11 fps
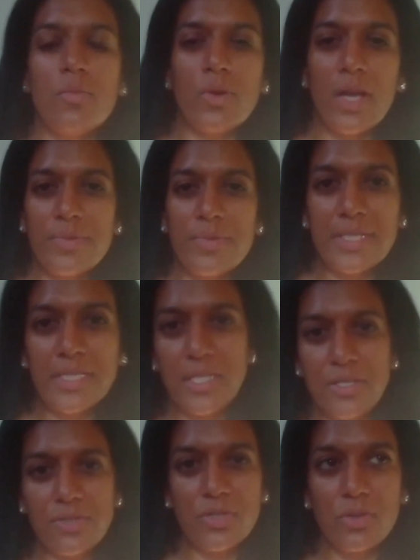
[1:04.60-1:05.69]
when I was
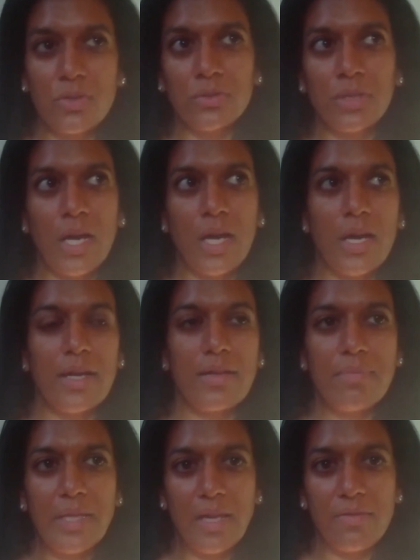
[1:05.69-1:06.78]
16 years old,
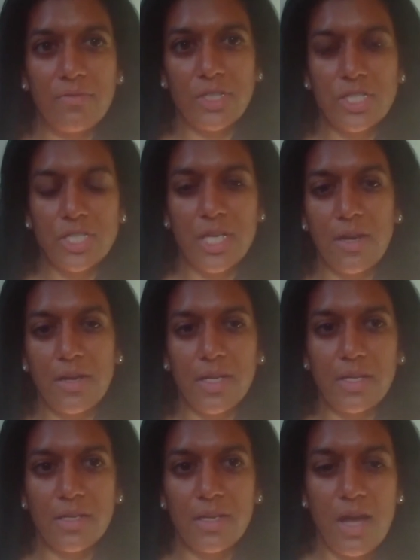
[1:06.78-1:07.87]
I became
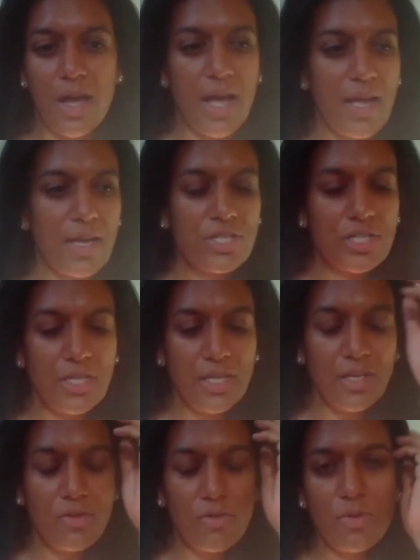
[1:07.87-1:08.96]
vegetarian. I
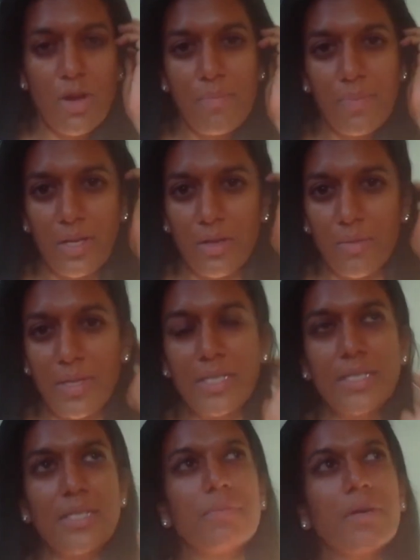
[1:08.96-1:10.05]
actually grew up, I'm
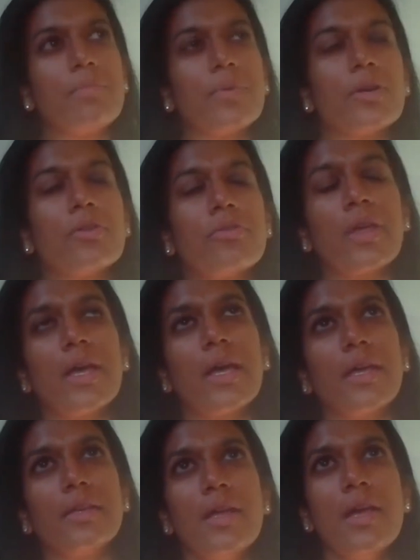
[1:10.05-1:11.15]
Indian by birth,
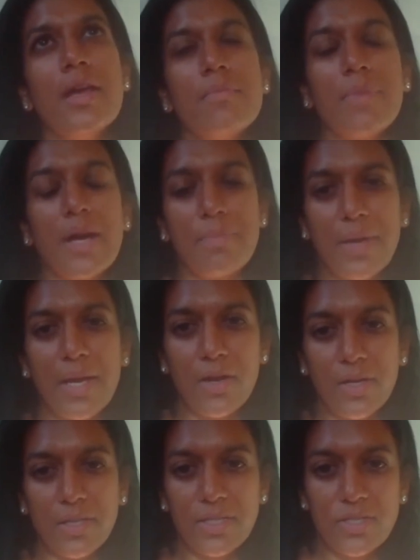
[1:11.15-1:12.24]
and my
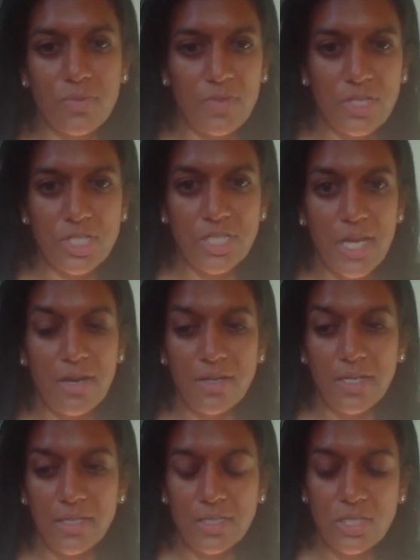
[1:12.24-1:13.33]
parents were
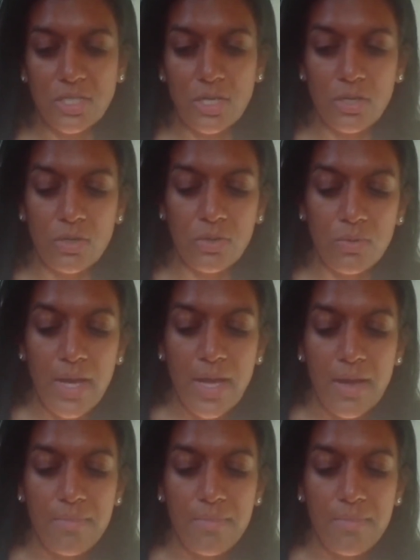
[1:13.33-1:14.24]
vegetarian. So,